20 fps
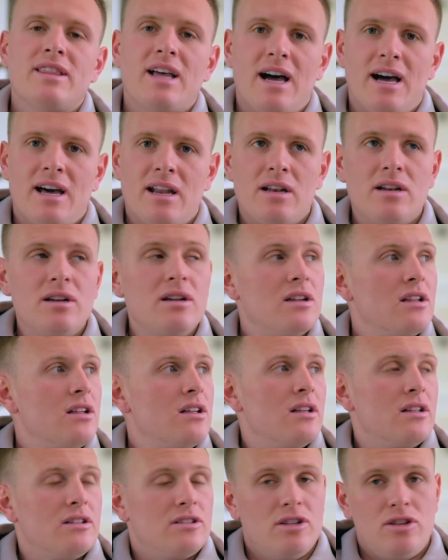down
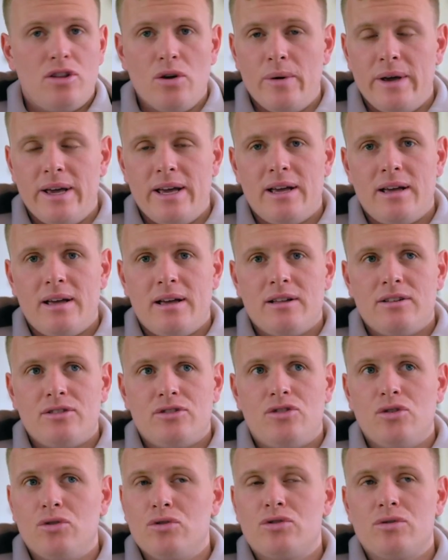to do it,
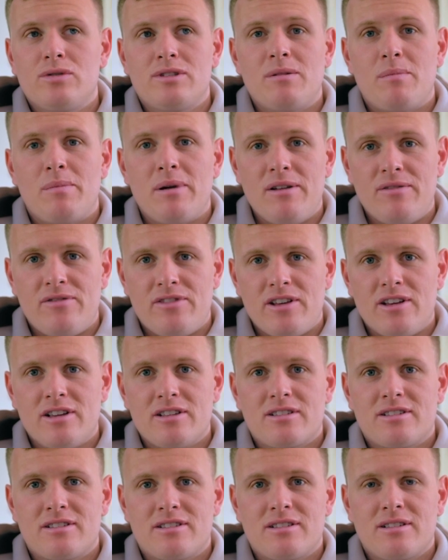Georgia was
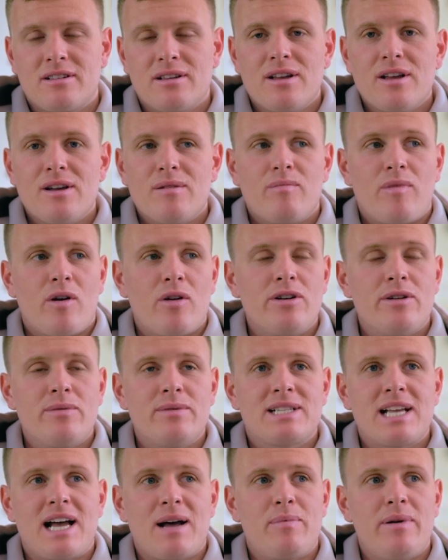oblivious, Brody
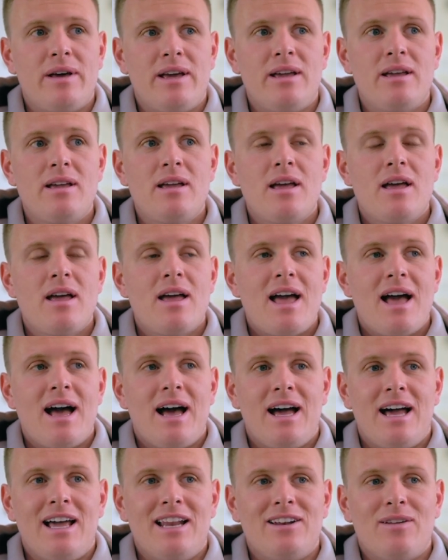was happy,
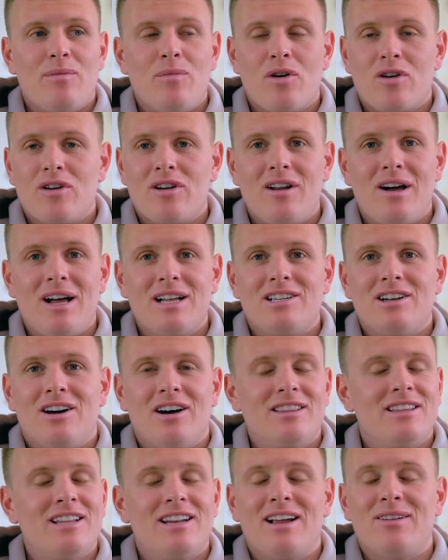and I'm not going to lie to you,
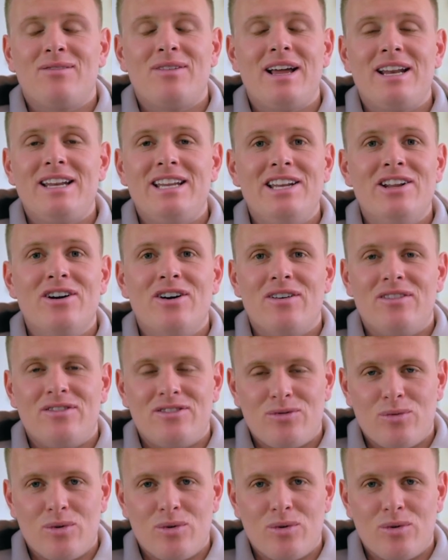I didn't have any nerves